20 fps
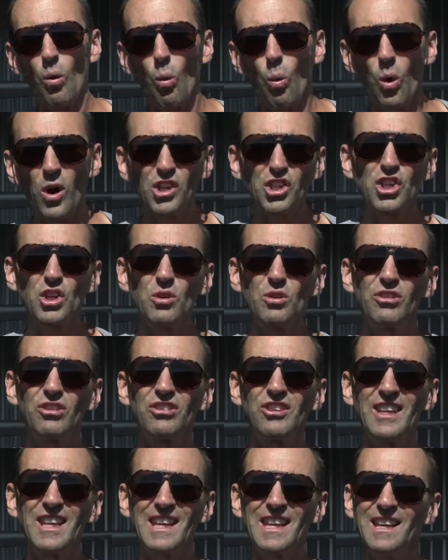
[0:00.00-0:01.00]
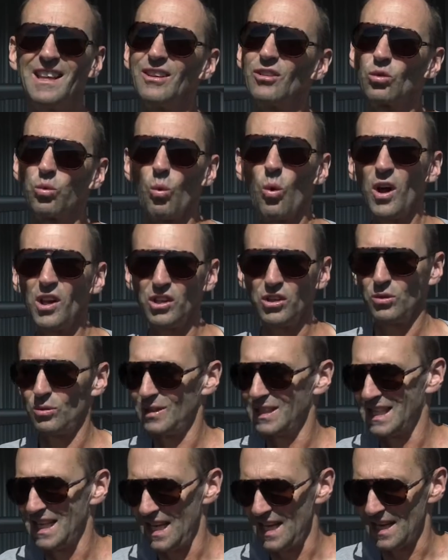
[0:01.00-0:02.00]
what you see is what you
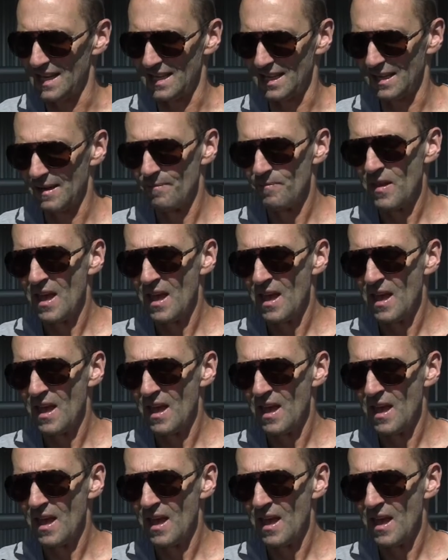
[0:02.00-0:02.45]
get.